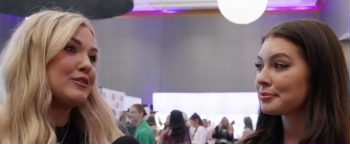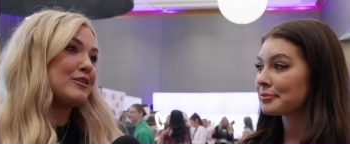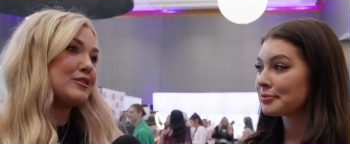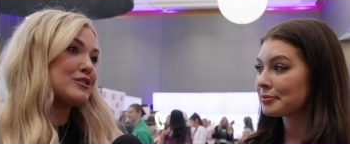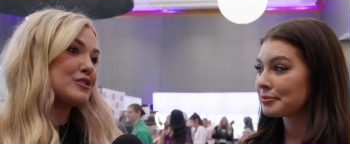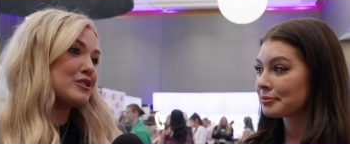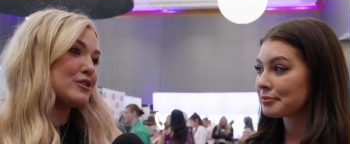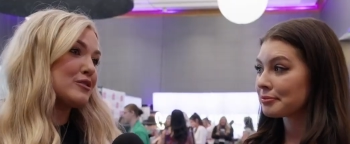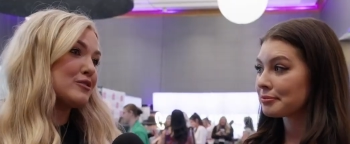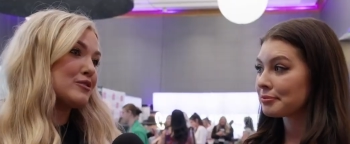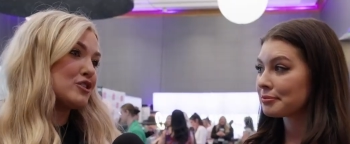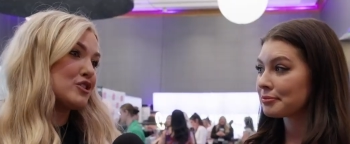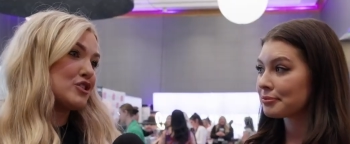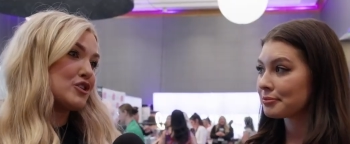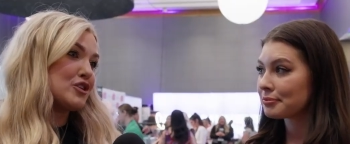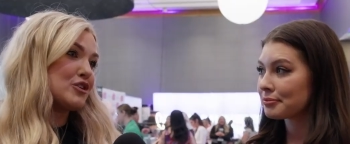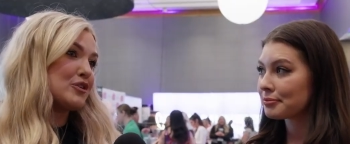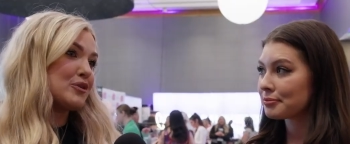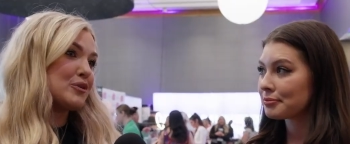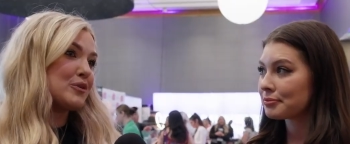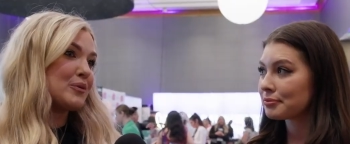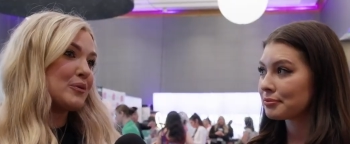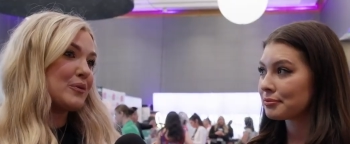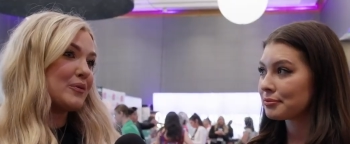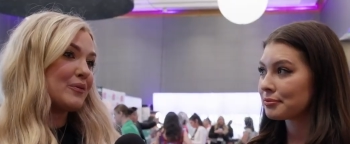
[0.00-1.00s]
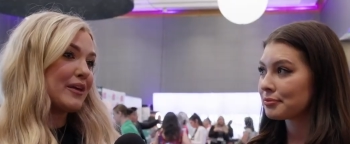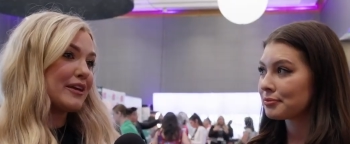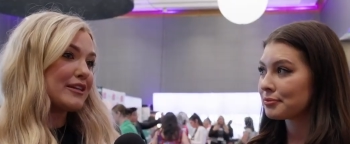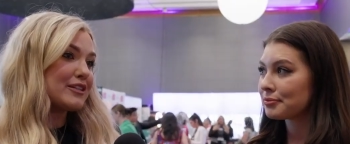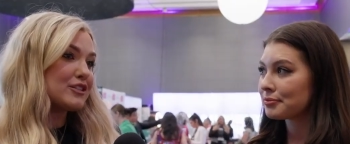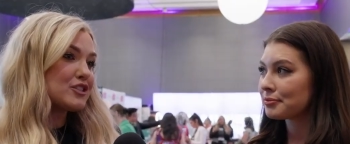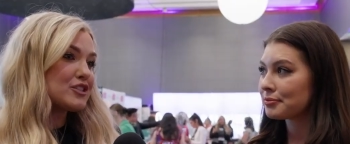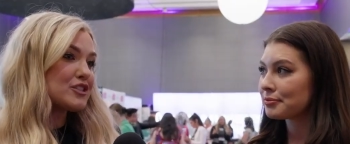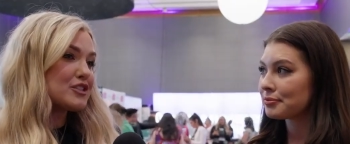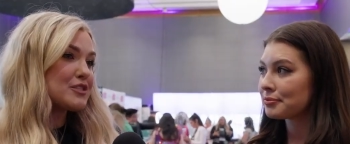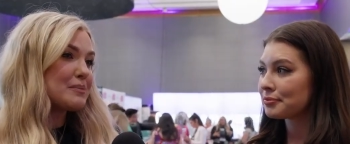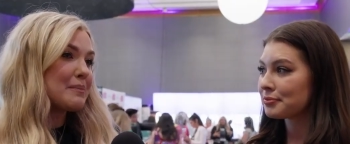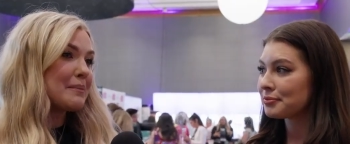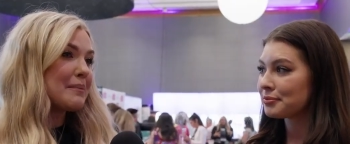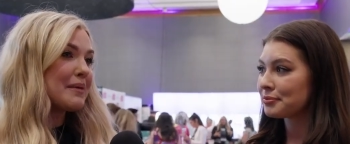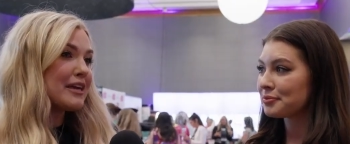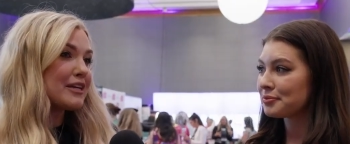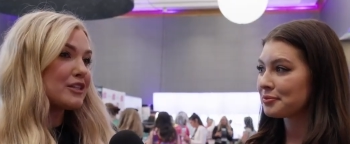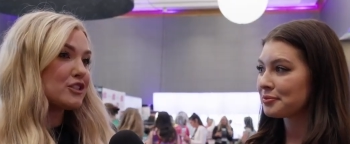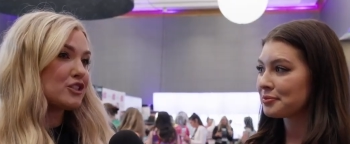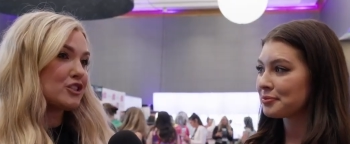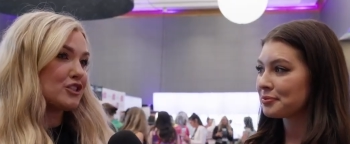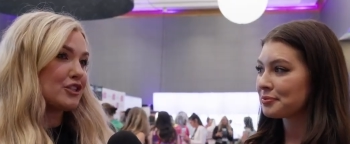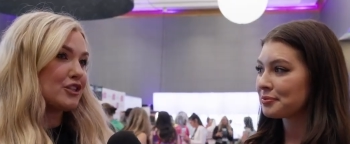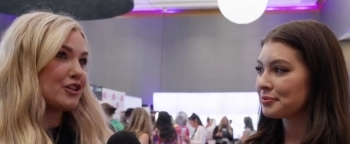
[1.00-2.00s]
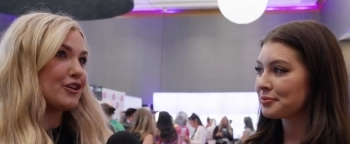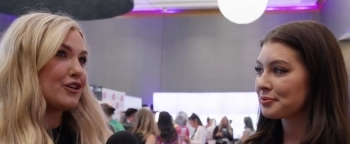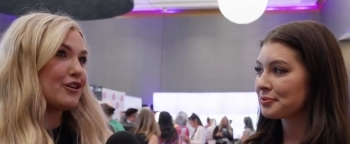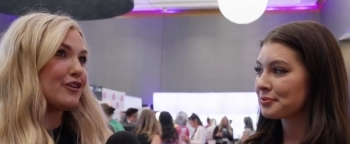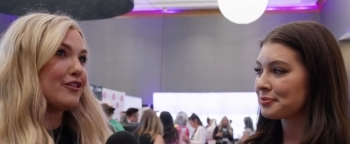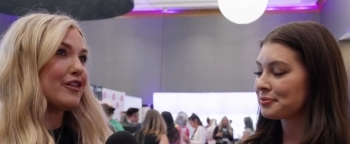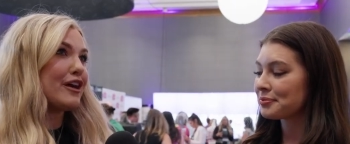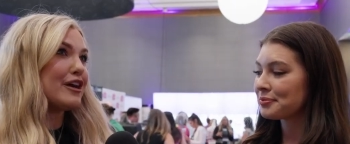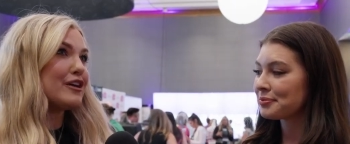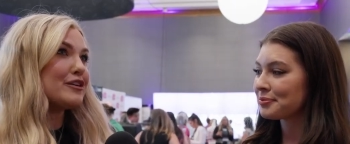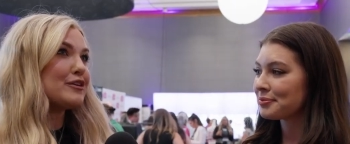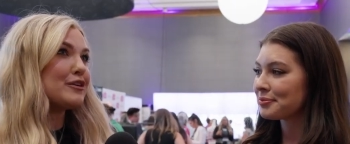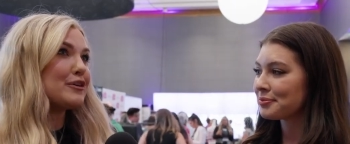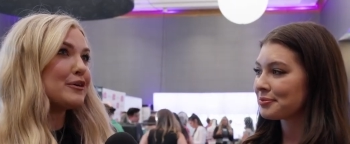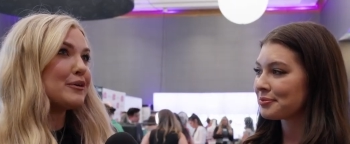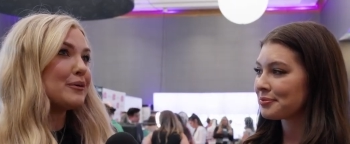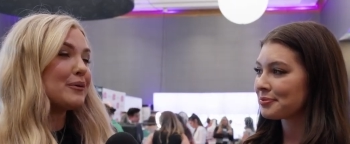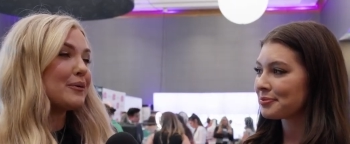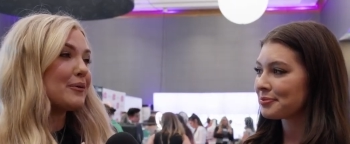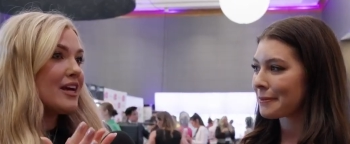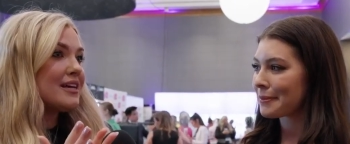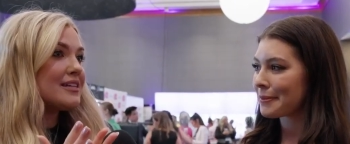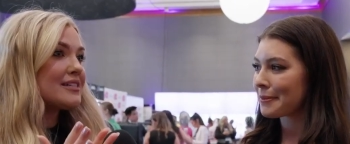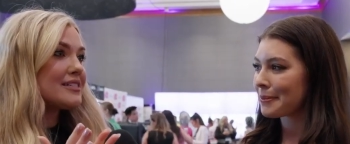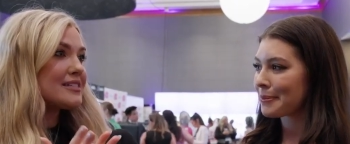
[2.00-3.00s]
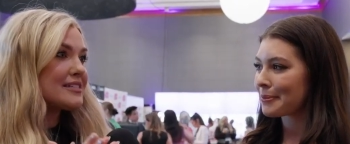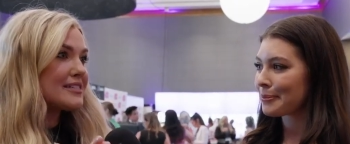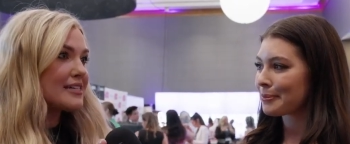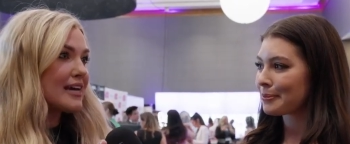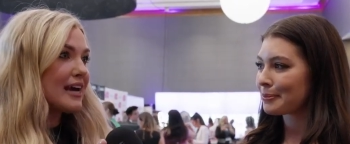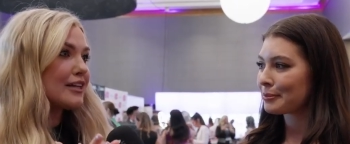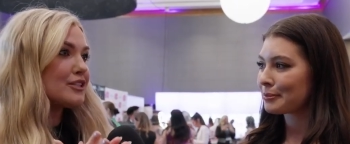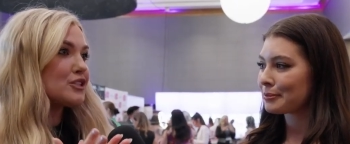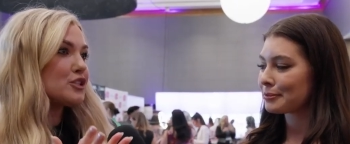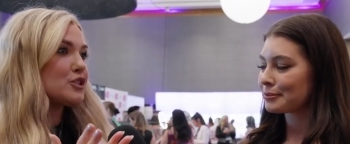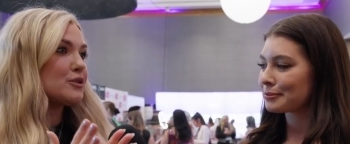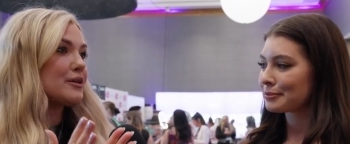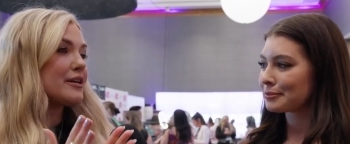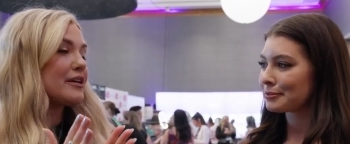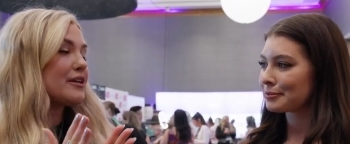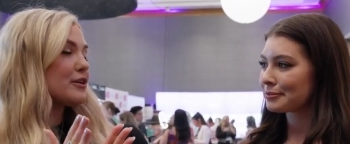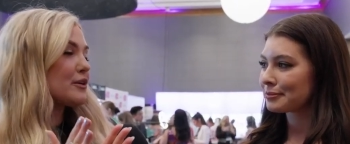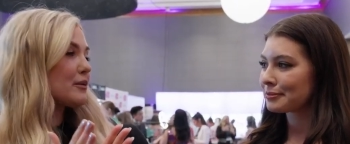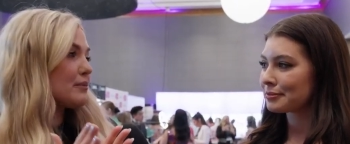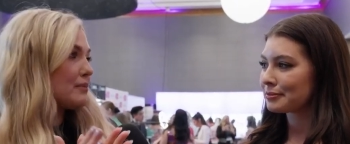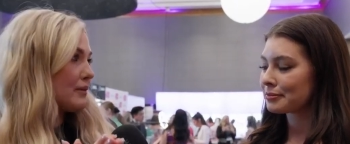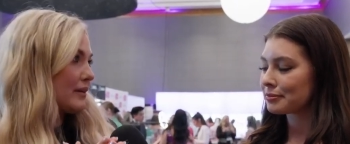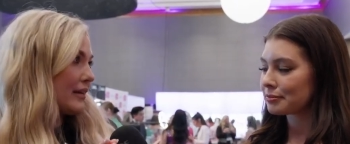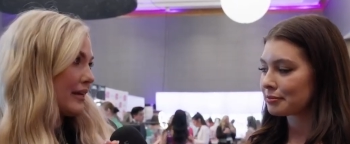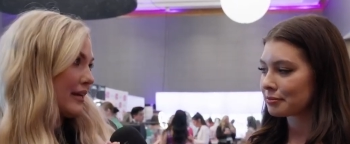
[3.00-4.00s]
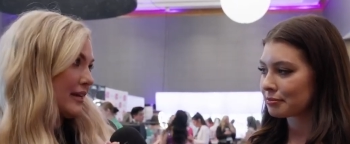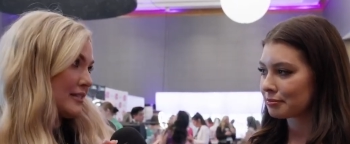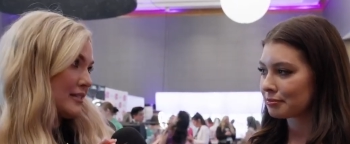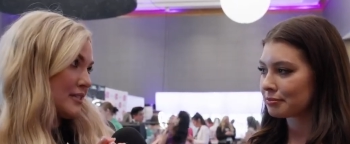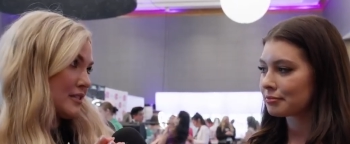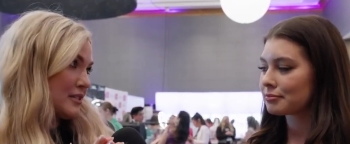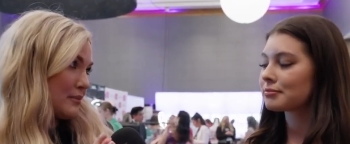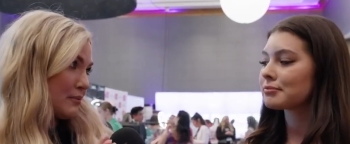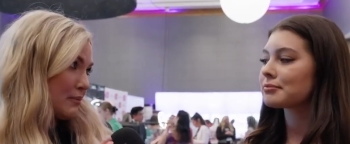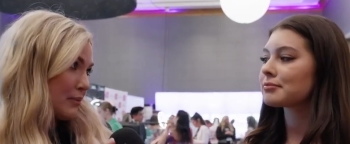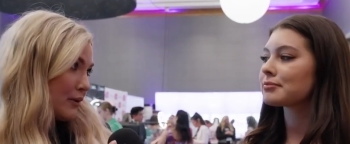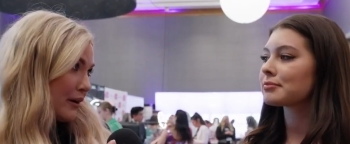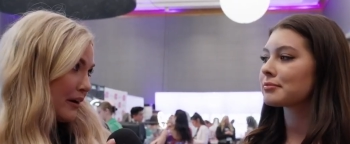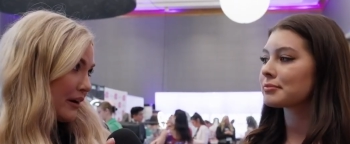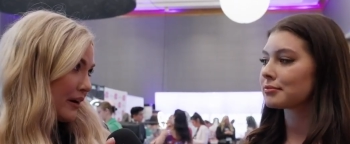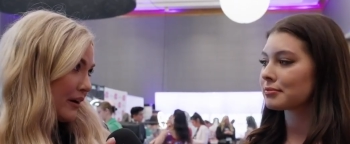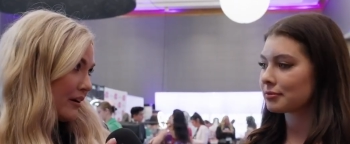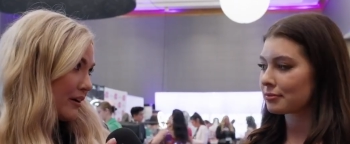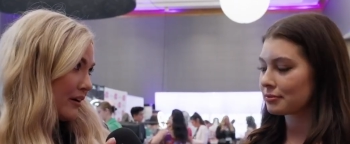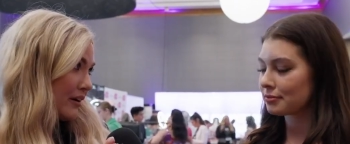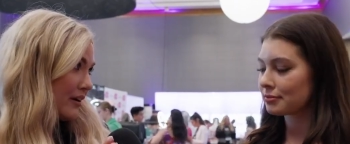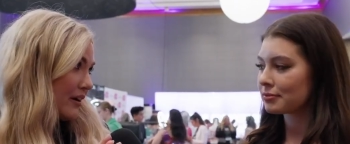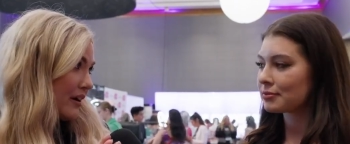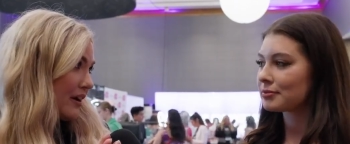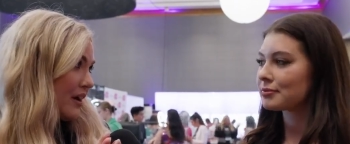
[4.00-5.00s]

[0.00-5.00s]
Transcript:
Speaker 1: also, to like just make sure that you saturate your plans in prayer.